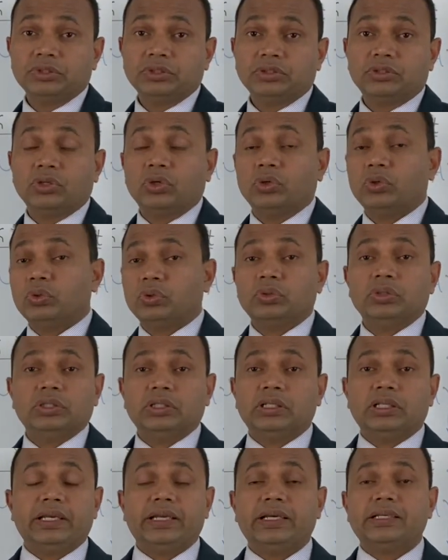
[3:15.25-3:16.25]
So
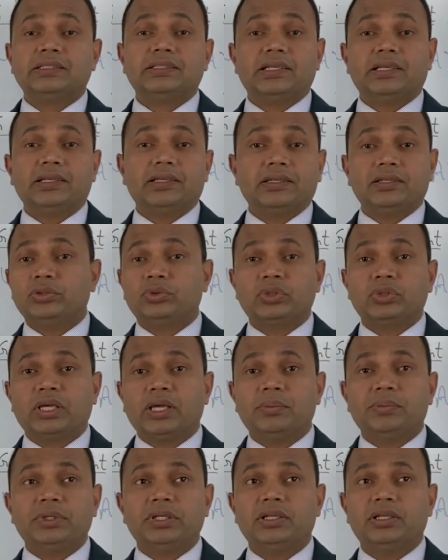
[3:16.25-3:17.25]
let's say you
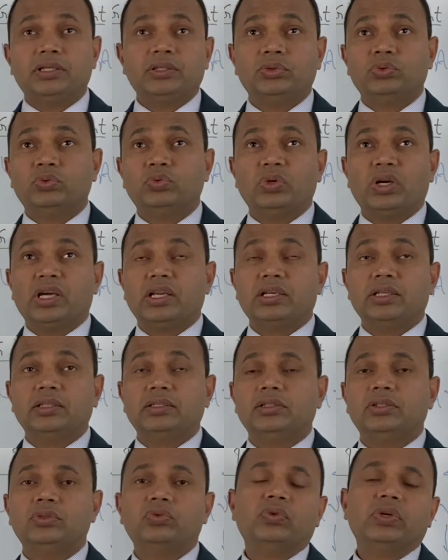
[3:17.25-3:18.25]
came here, you were
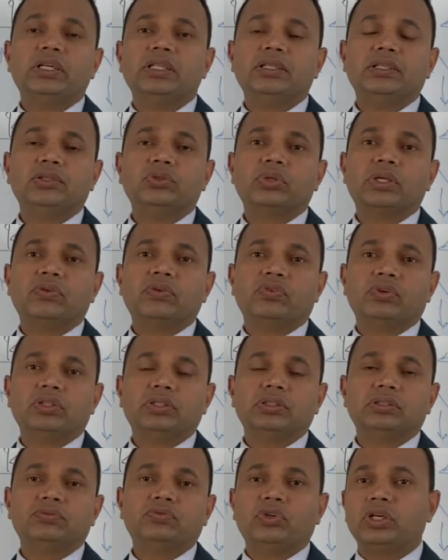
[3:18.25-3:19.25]
in the UK
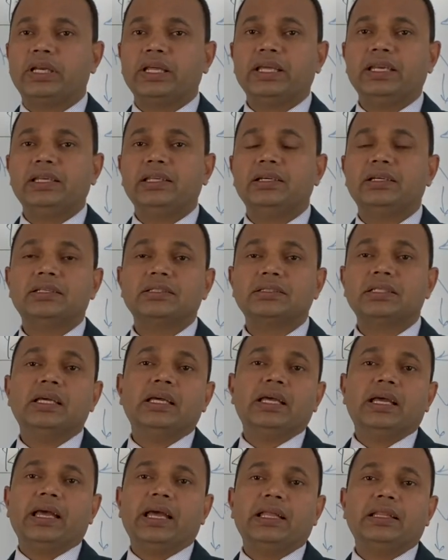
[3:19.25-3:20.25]
for 10 years,
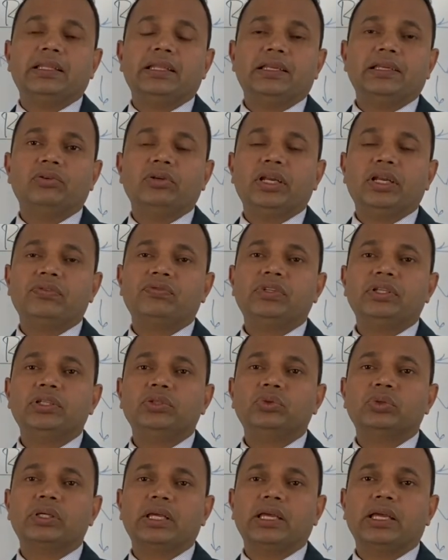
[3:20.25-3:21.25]
and then you left
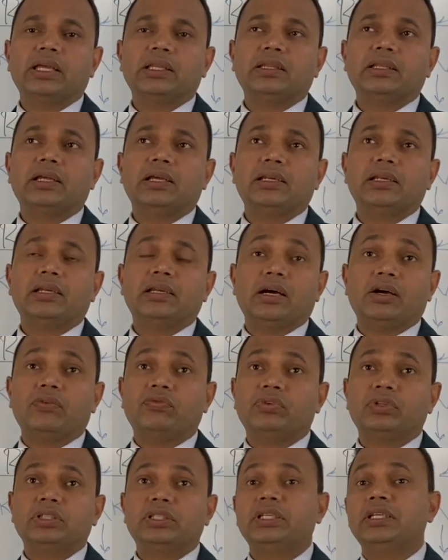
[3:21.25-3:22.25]
the UK, and then
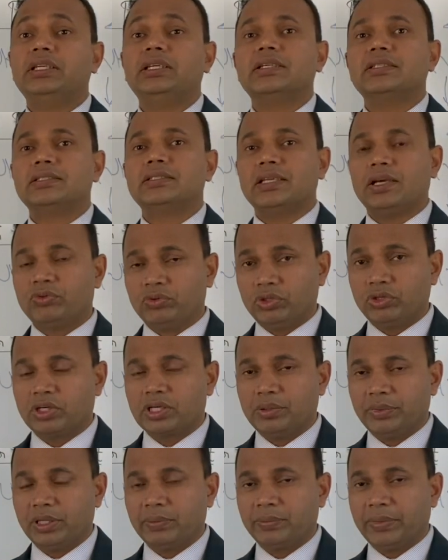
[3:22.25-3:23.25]
after 3 years now you're
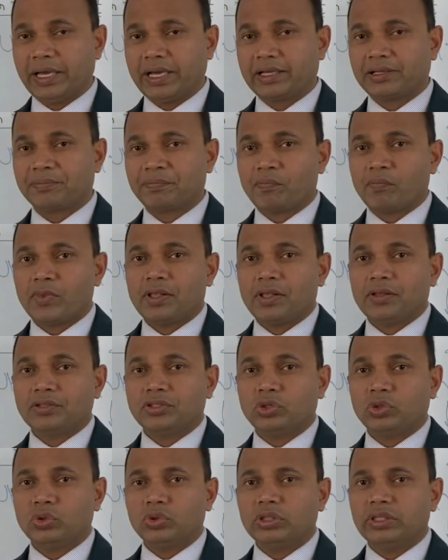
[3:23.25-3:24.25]
coming back.
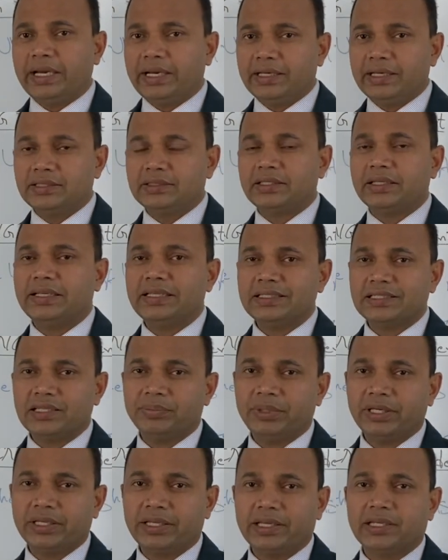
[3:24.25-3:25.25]
So that is a
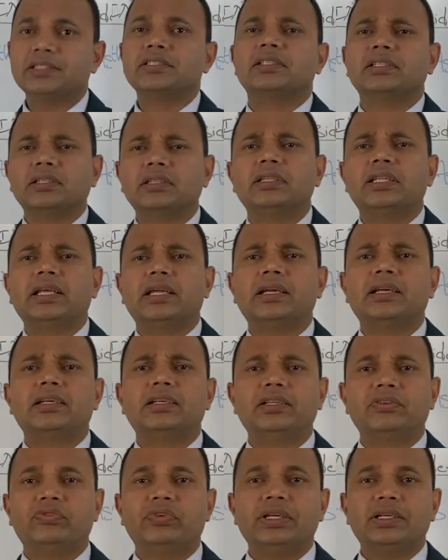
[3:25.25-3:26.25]
reasonable case. There are
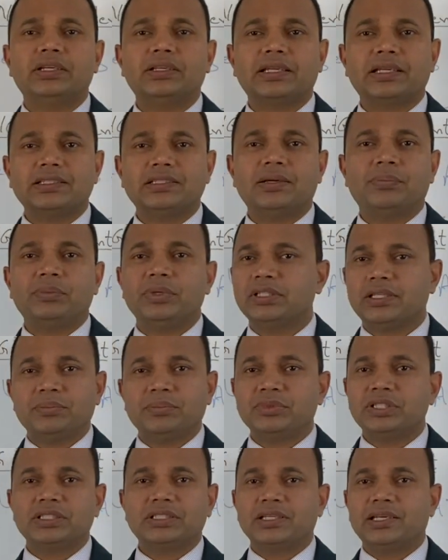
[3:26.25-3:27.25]
different examples.
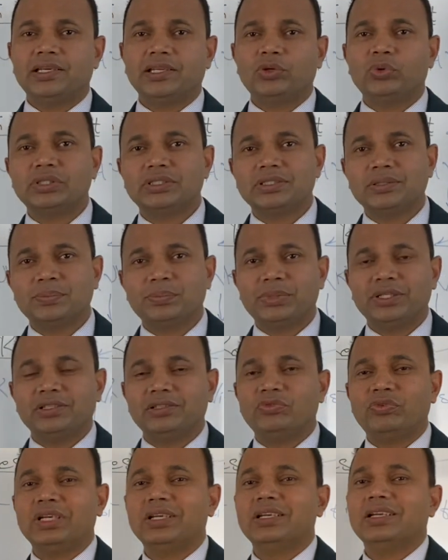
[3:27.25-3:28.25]
I'm just telling you a
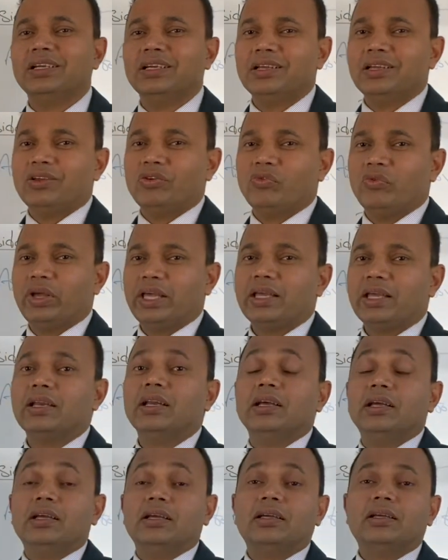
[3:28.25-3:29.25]
simple one
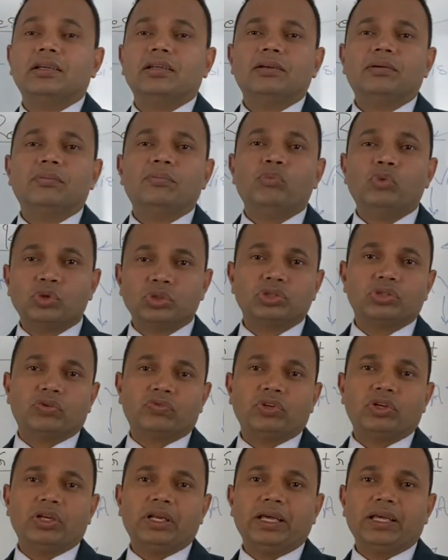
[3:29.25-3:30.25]
where most
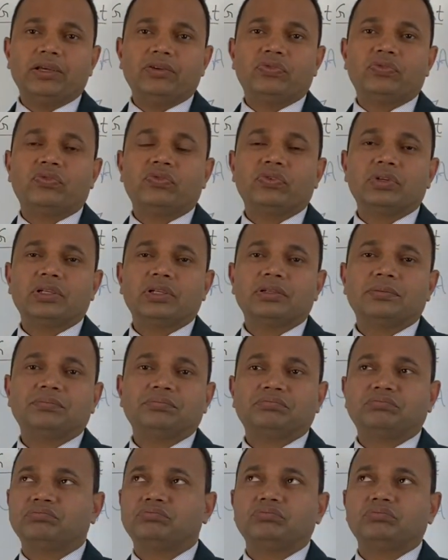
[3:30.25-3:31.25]
of your life
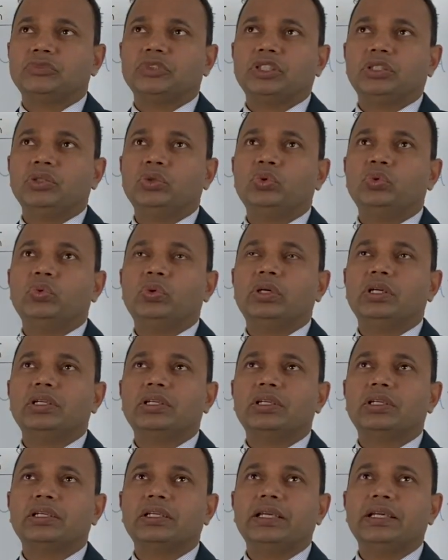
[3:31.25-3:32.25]
you
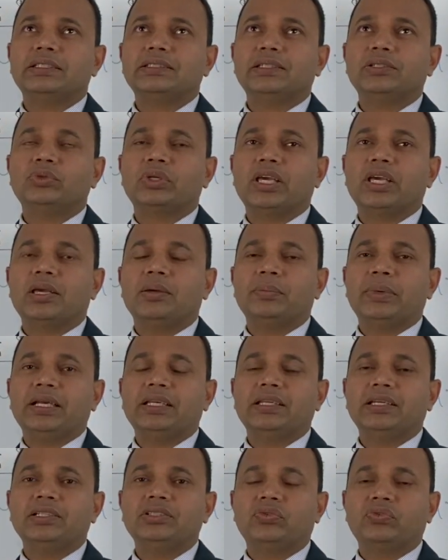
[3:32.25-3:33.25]
were, let's say you came
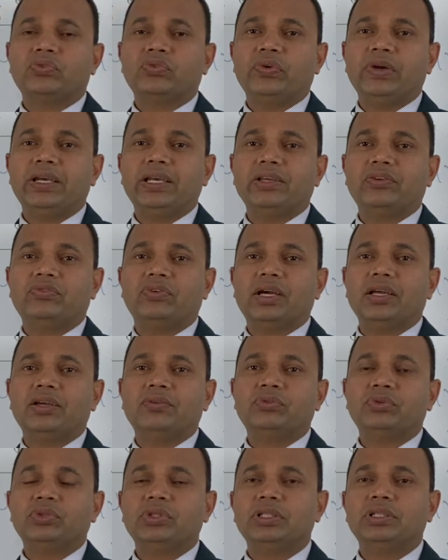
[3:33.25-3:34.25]
at the age of
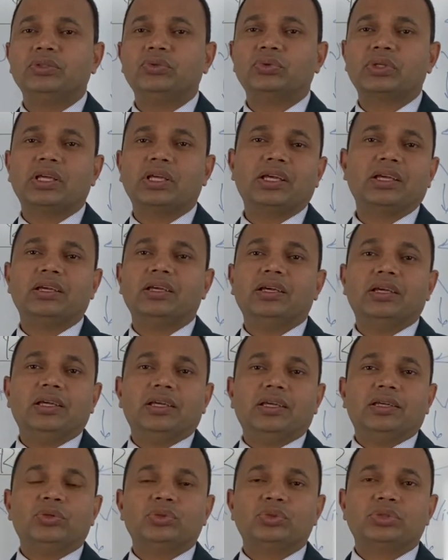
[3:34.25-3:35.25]
25 to the UK,
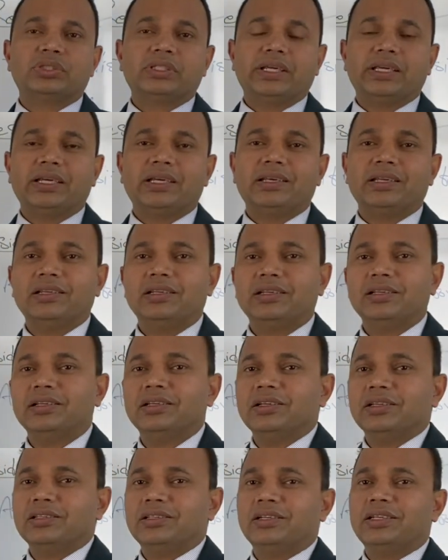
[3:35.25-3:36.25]
you stayed till
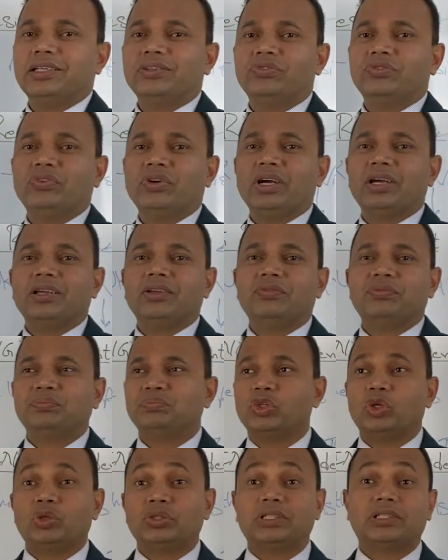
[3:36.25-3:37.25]
35
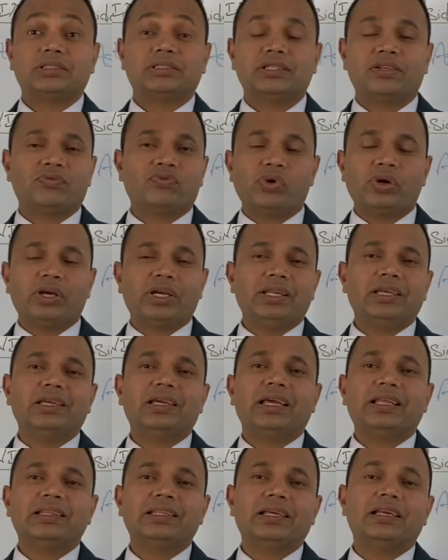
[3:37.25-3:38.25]
or say
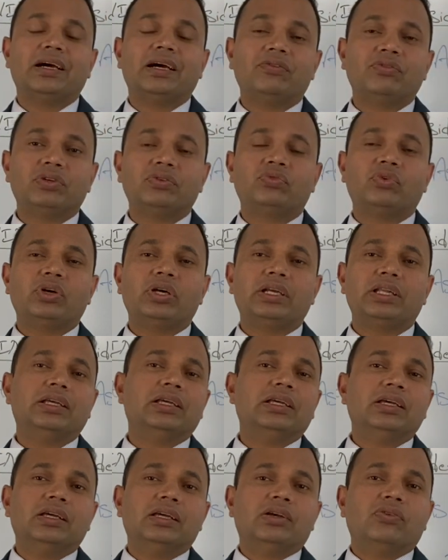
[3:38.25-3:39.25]
40, and then after
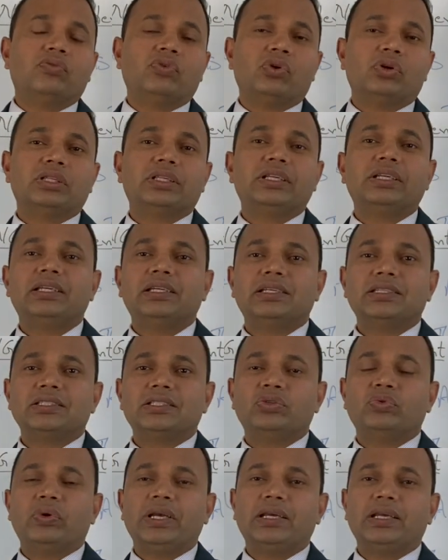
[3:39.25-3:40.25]
40, for 3
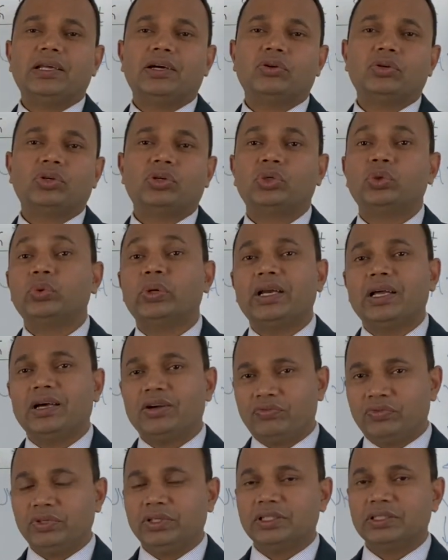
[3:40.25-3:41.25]
years you went out, or
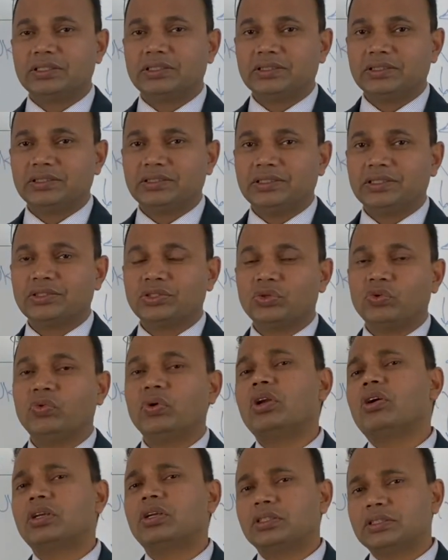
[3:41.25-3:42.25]
2.5 years just
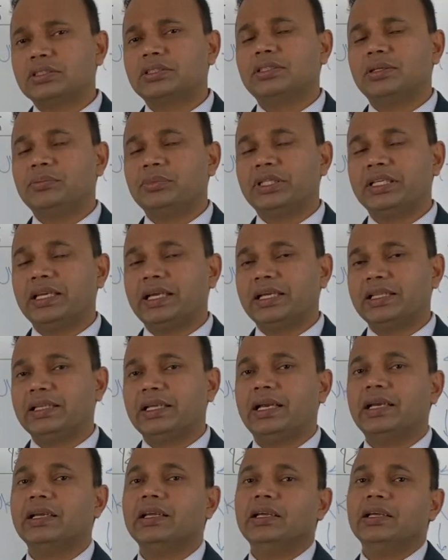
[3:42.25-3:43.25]
over, or something like
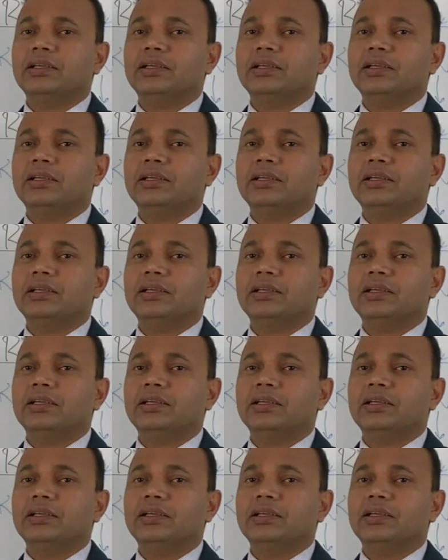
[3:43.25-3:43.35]
that.